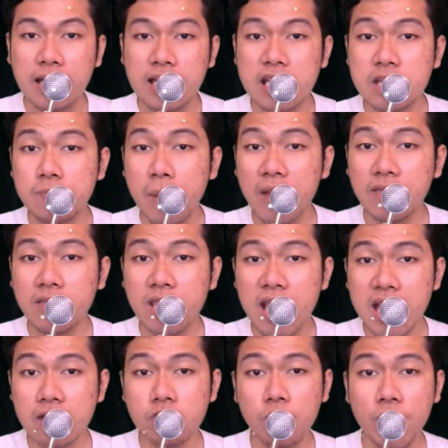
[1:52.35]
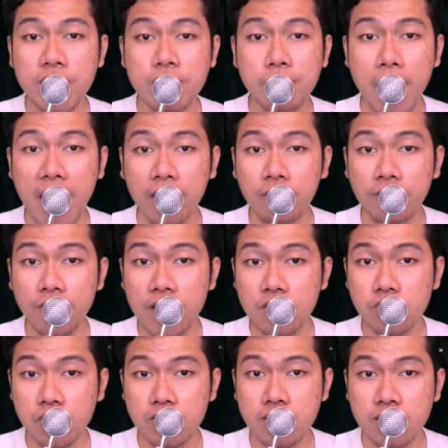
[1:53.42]
Despite these whiz-bang
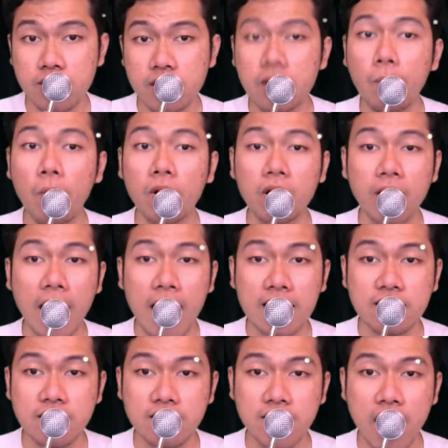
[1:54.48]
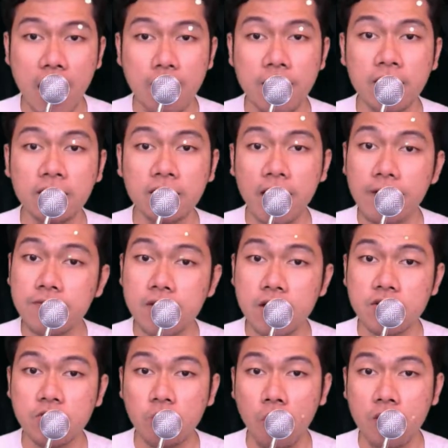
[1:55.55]
features, the Model X's cabin leaves
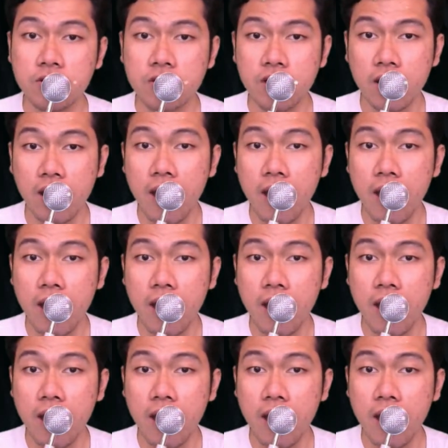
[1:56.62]
us wanting,